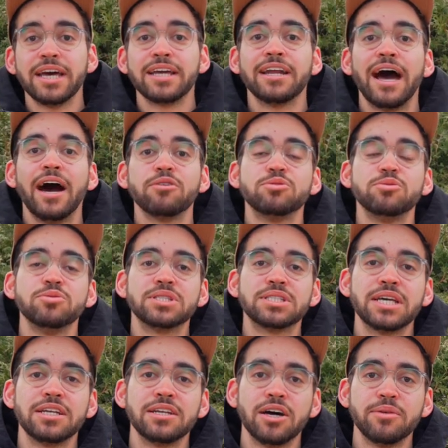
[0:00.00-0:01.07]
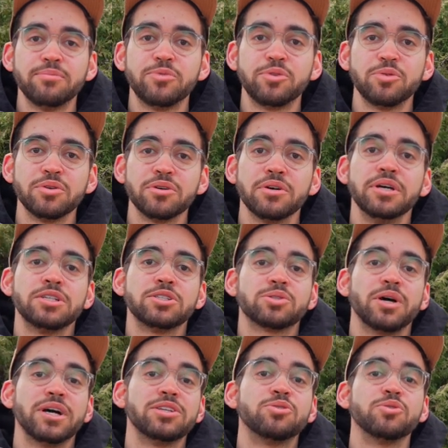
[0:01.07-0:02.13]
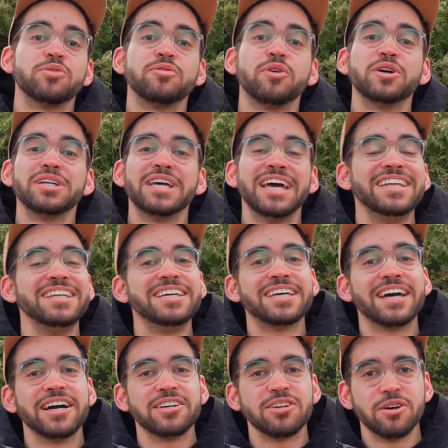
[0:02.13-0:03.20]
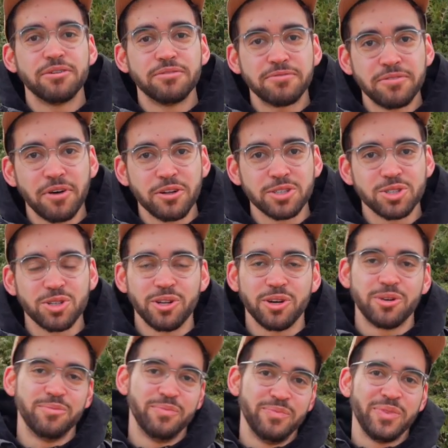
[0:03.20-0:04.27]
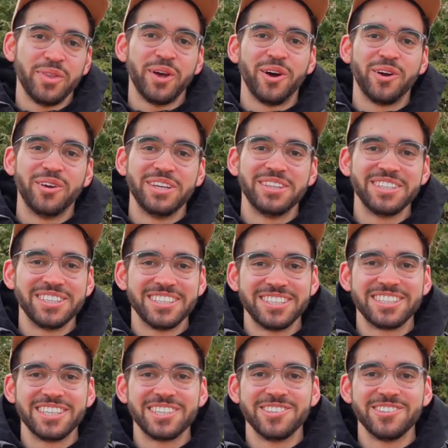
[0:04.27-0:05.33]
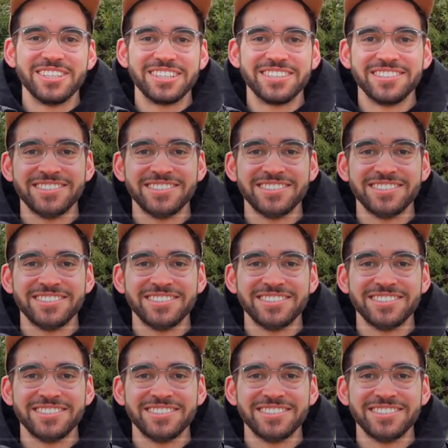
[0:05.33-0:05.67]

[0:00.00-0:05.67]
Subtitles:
and how to set it up to try to avoid any kind of false alarm. All right, let's get to it.